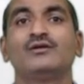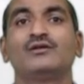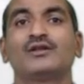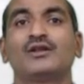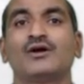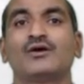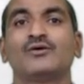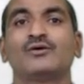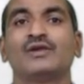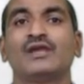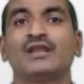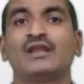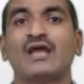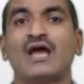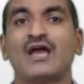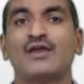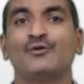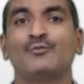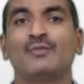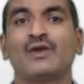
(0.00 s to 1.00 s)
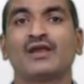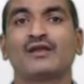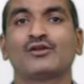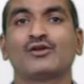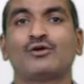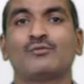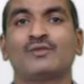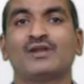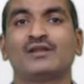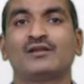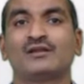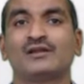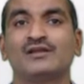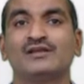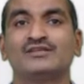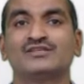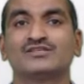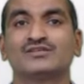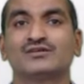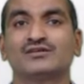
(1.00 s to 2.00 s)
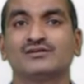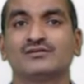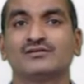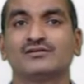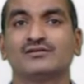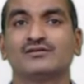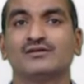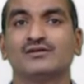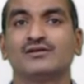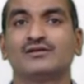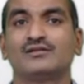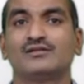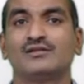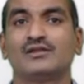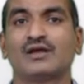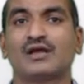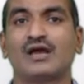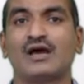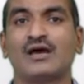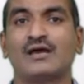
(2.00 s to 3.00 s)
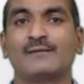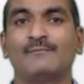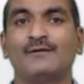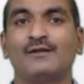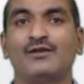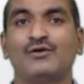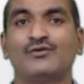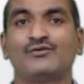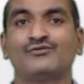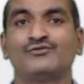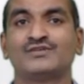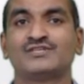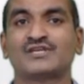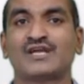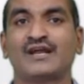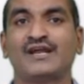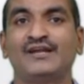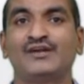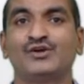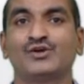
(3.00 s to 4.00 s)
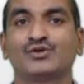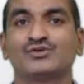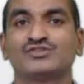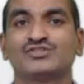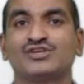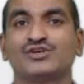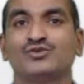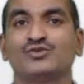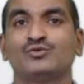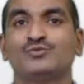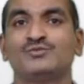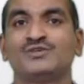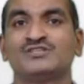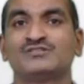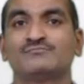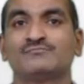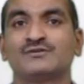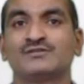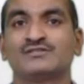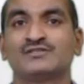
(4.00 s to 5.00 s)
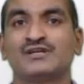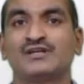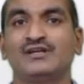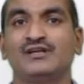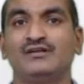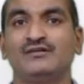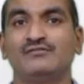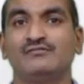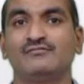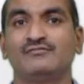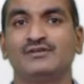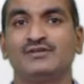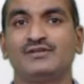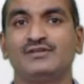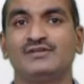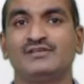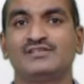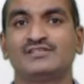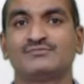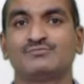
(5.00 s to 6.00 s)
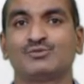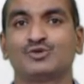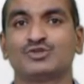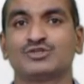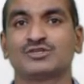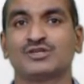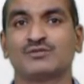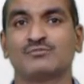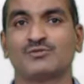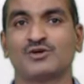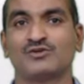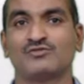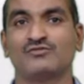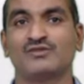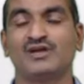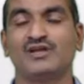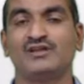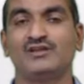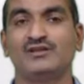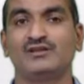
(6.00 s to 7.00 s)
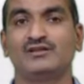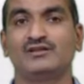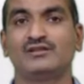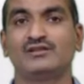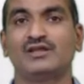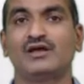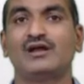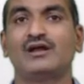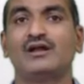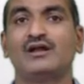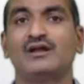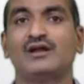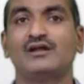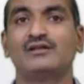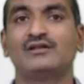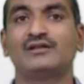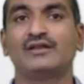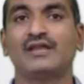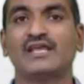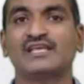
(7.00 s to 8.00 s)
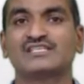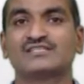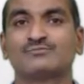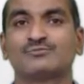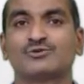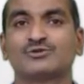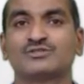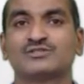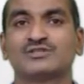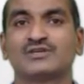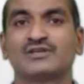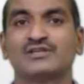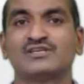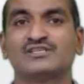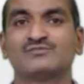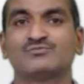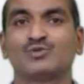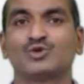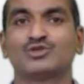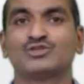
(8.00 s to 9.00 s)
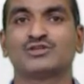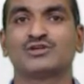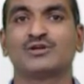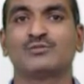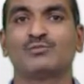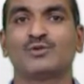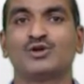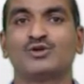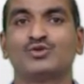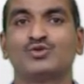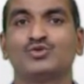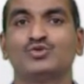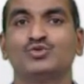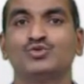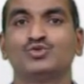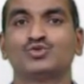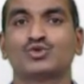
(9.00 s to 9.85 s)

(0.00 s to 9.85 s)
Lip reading: Now in IUPAC nomenclature, the carbon on which hydroxy group is present is position number 1. Next position is position number 2.